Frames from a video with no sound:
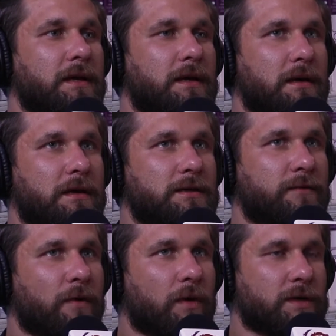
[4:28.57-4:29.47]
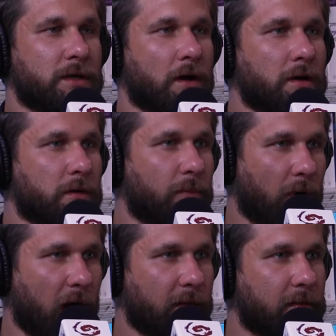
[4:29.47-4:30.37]
is focusing on your
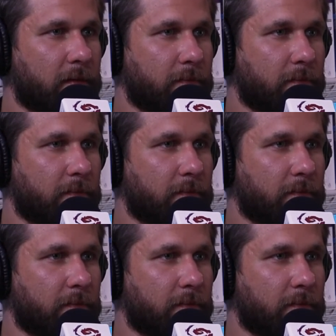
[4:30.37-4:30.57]
breath.